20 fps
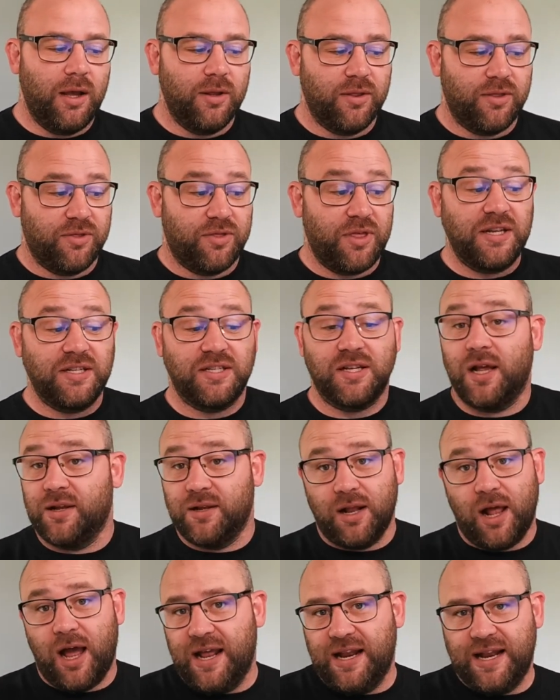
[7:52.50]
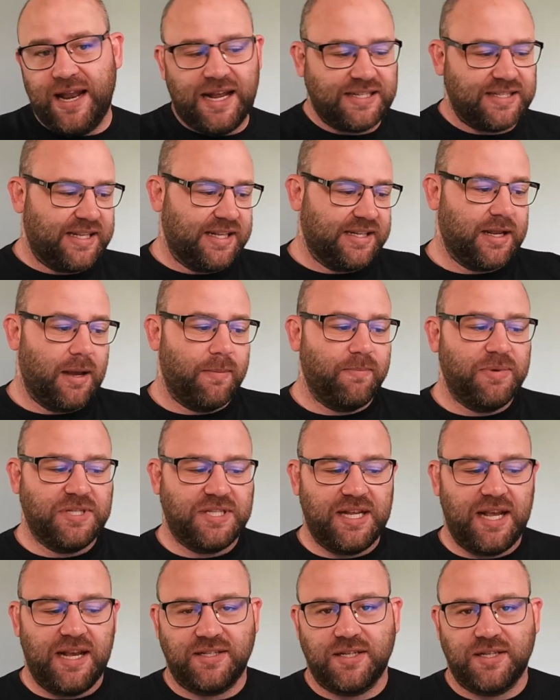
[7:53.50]
things like Elastic Dump is
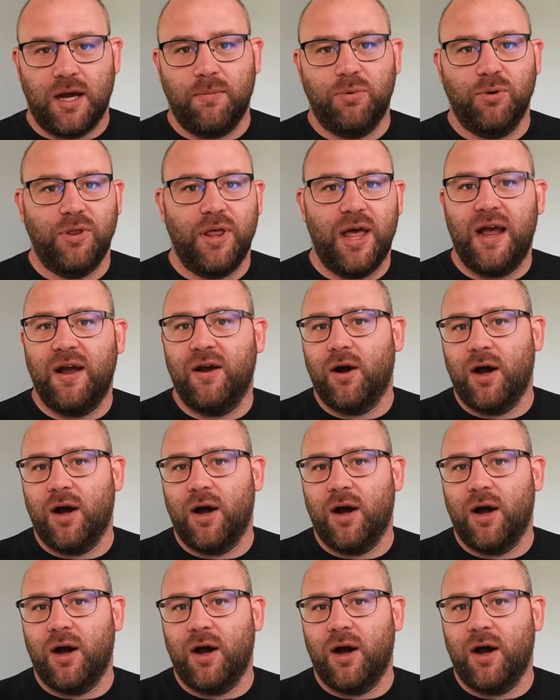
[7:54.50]
the example there.